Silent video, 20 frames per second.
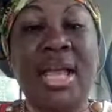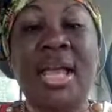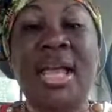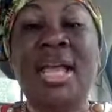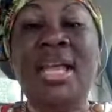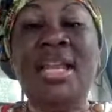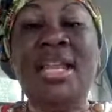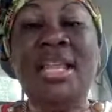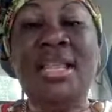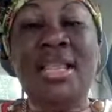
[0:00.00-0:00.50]

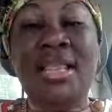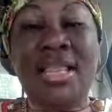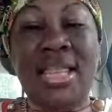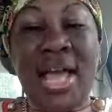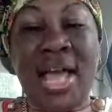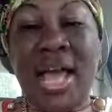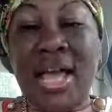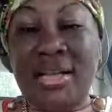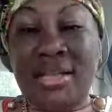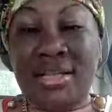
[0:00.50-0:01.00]
And in
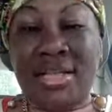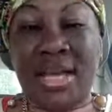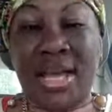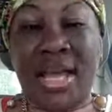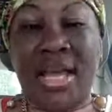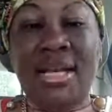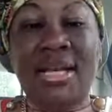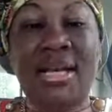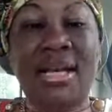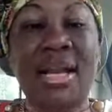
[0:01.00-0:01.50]
that
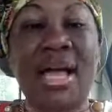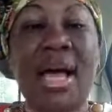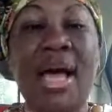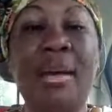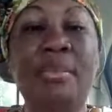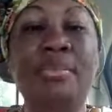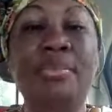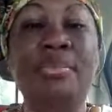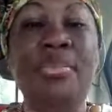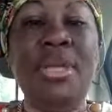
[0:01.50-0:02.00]
day, not
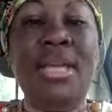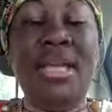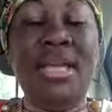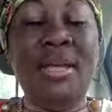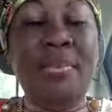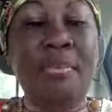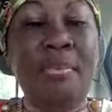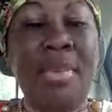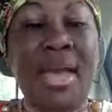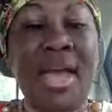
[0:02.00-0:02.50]

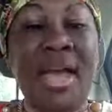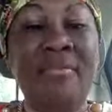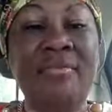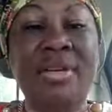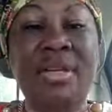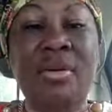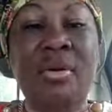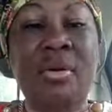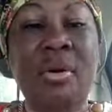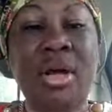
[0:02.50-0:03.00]
being
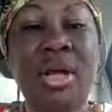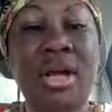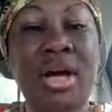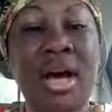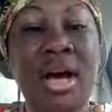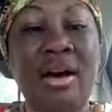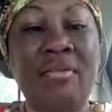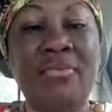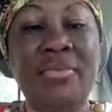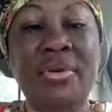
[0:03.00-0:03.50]
married or
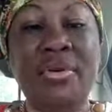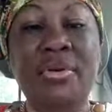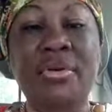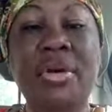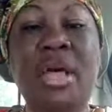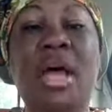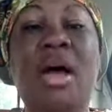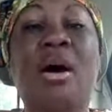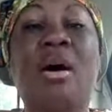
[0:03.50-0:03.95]
covered